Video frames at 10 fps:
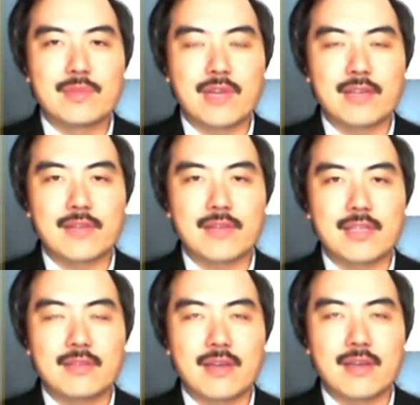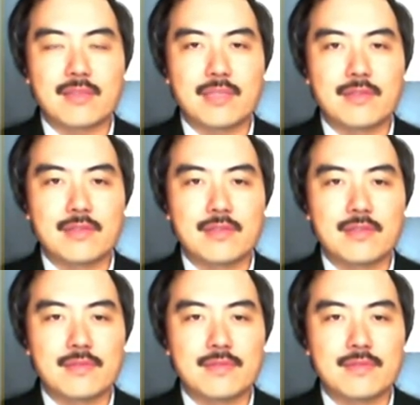
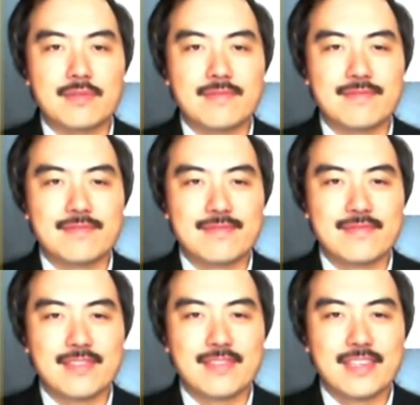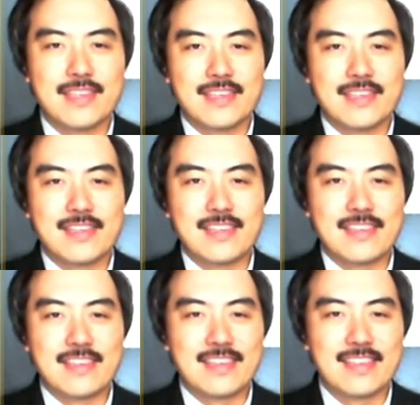[no speech]